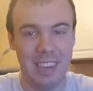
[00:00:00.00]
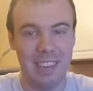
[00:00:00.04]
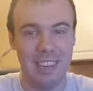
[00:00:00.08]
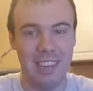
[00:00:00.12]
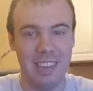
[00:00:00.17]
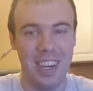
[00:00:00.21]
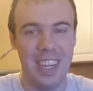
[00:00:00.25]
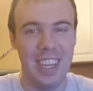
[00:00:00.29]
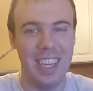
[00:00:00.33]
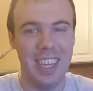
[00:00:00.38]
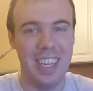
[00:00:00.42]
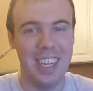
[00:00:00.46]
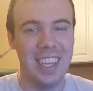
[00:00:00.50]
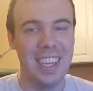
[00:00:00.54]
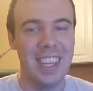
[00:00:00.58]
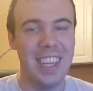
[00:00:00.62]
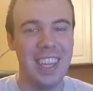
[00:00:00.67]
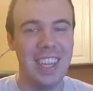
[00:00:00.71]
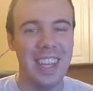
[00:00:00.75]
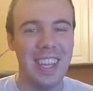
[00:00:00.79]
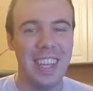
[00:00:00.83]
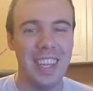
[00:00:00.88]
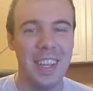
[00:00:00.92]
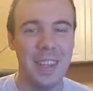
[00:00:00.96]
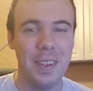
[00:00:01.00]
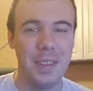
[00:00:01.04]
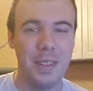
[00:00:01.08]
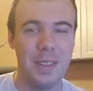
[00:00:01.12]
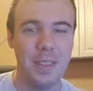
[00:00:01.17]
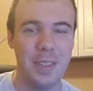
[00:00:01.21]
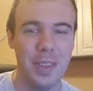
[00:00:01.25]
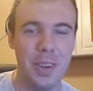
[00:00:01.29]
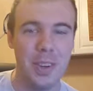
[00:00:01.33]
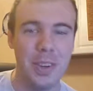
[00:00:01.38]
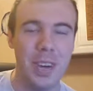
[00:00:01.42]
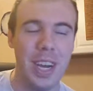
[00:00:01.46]
right?
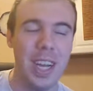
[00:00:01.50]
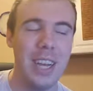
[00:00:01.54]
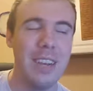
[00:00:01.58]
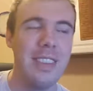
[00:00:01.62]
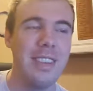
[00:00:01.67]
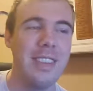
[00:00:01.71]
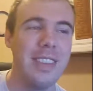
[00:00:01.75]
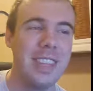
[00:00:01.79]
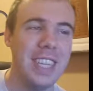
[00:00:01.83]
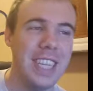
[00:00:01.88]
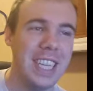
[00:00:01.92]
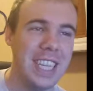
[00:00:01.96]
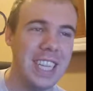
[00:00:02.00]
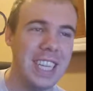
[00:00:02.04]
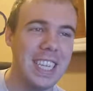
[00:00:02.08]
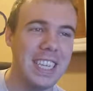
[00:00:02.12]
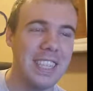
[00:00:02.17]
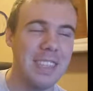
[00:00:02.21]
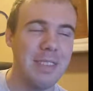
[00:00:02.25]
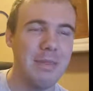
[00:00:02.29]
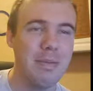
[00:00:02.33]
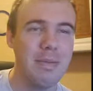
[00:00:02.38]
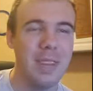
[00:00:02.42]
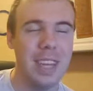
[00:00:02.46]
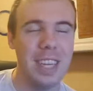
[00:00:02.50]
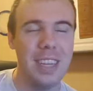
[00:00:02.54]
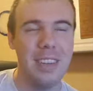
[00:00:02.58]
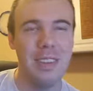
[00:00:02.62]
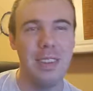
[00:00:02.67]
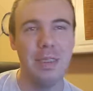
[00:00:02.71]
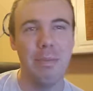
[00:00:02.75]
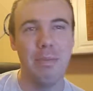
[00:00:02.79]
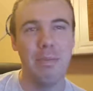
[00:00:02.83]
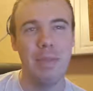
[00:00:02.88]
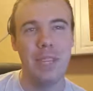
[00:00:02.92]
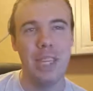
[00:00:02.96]
So I don't think that's I
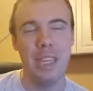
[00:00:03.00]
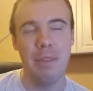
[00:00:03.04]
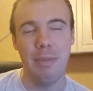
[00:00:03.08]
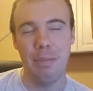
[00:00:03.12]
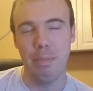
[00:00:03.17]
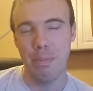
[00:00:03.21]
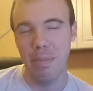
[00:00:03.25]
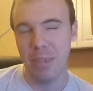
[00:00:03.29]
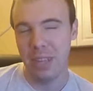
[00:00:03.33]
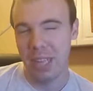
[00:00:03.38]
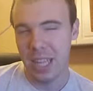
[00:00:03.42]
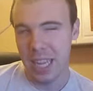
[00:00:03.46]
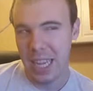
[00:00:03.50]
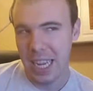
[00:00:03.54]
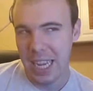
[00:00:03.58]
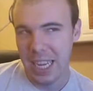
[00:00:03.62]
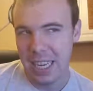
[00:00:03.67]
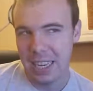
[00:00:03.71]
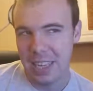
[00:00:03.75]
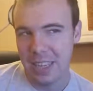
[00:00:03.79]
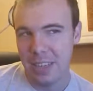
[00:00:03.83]
mean, being blind,